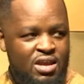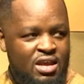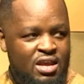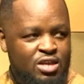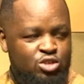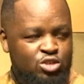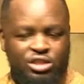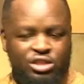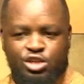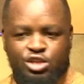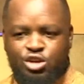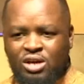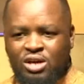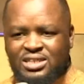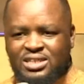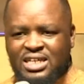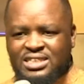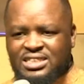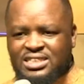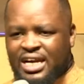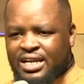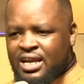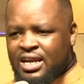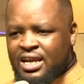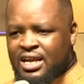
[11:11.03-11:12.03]
So the doctor
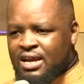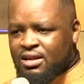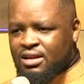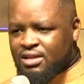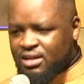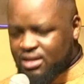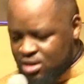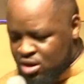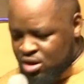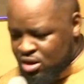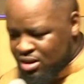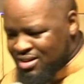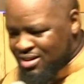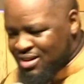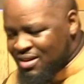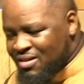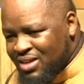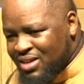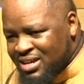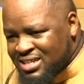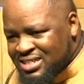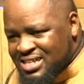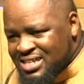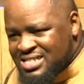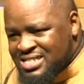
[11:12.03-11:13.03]
said,
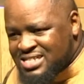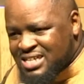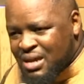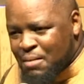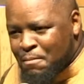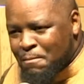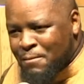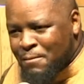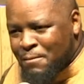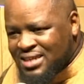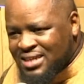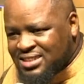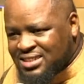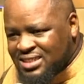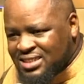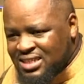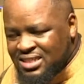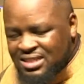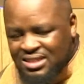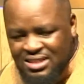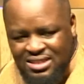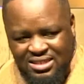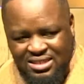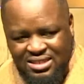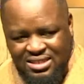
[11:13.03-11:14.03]
it's a muscle
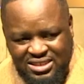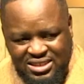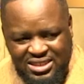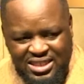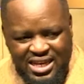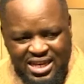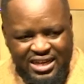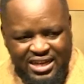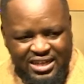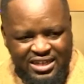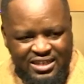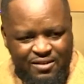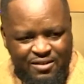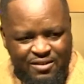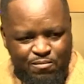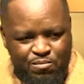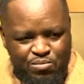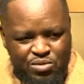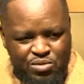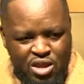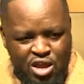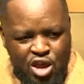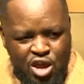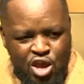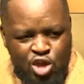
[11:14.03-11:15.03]
tearing.
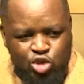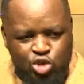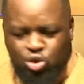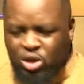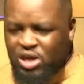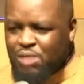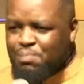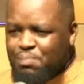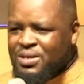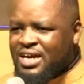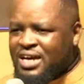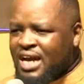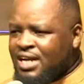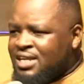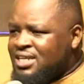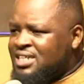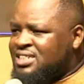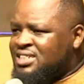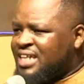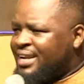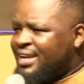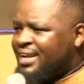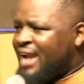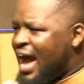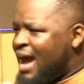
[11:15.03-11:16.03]
So he began, he
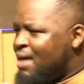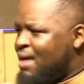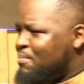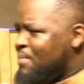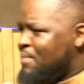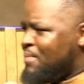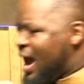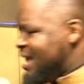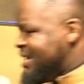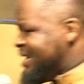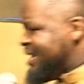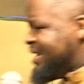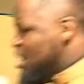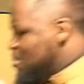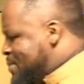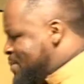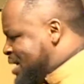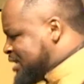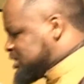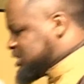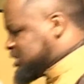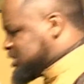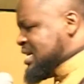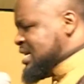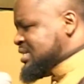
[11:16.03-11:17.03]
said, I'm, I now
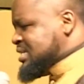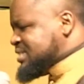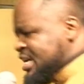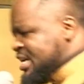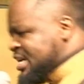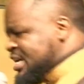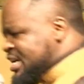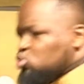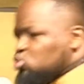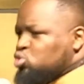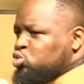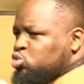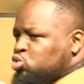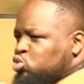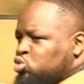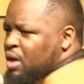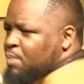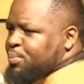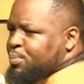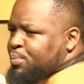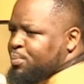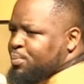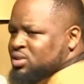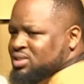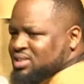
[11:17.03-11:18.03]
must take you through a
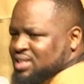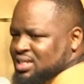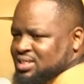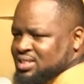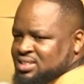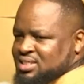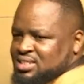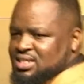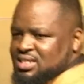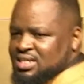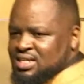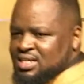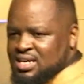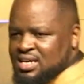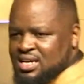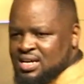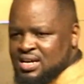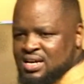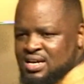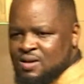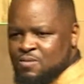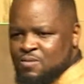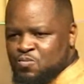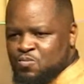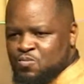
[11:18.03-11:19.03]
process.
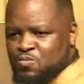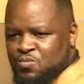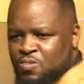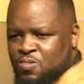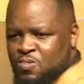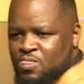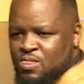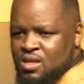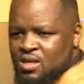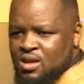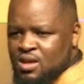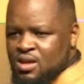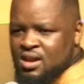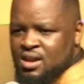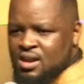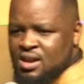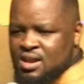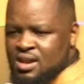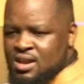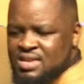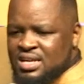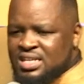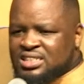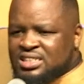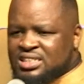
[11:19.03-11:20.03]

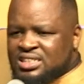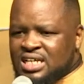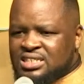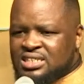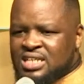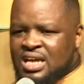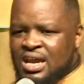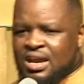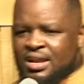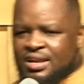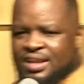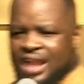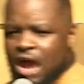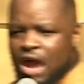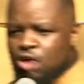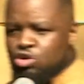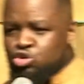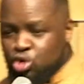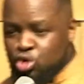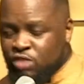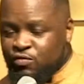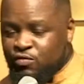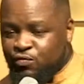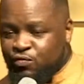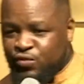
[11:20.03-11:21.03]
And then he says, now you
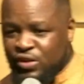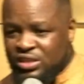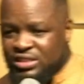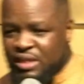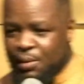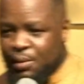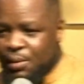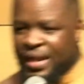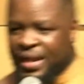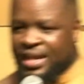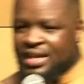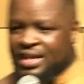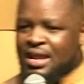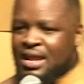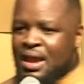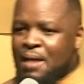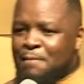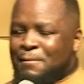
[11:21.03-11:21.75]
don't feel the pain.